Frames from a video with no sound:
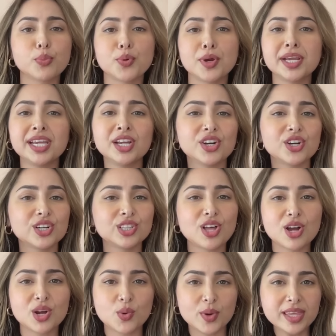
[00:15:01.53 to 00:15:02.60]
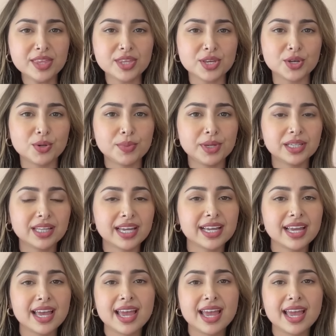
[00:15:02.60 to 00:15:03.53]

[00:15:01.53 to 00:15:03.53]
bringing her along with you, be like,